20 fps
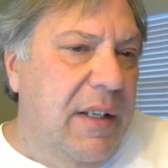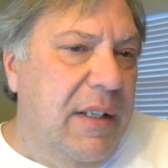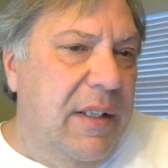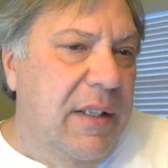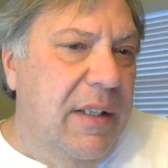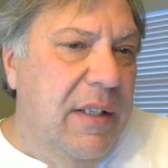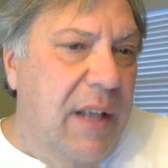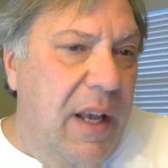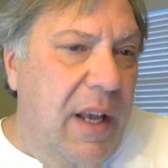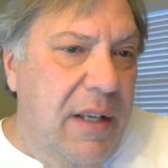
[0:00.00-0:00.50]

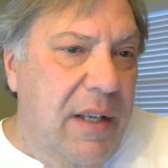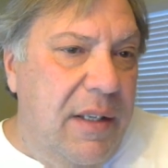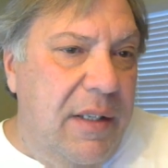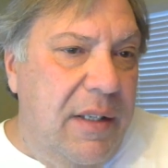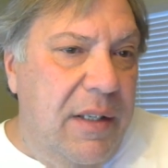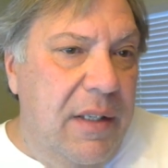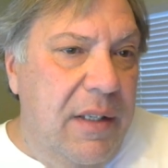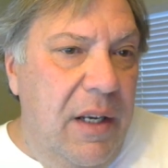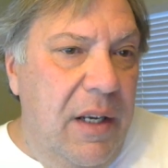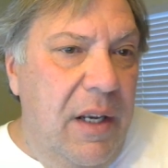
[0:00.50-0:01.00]

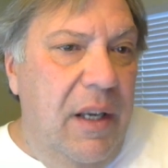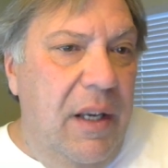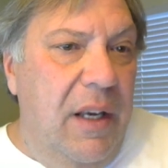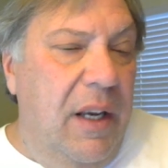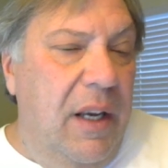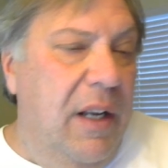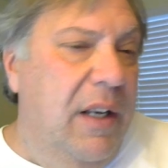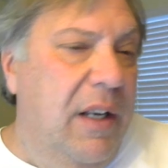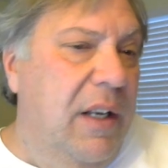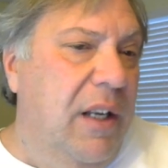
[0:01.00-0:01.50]
says
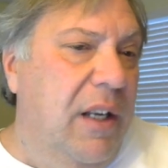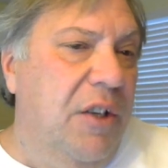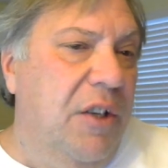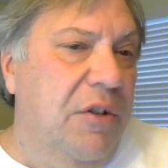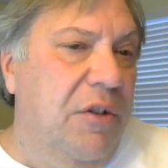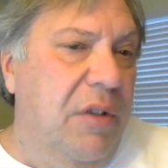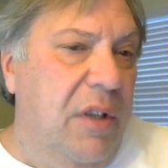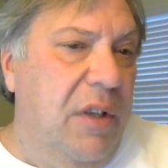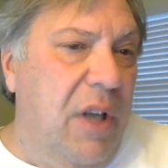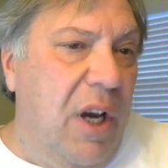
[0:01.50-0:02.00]
in the
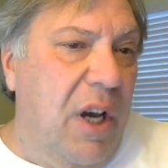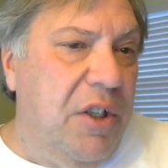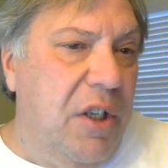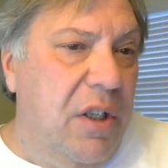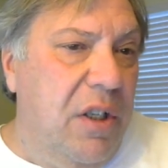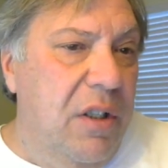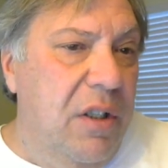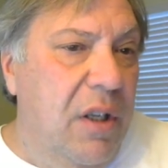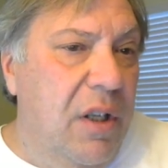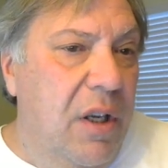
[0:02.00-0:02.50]

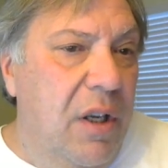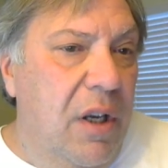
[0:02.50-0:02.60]
introduction,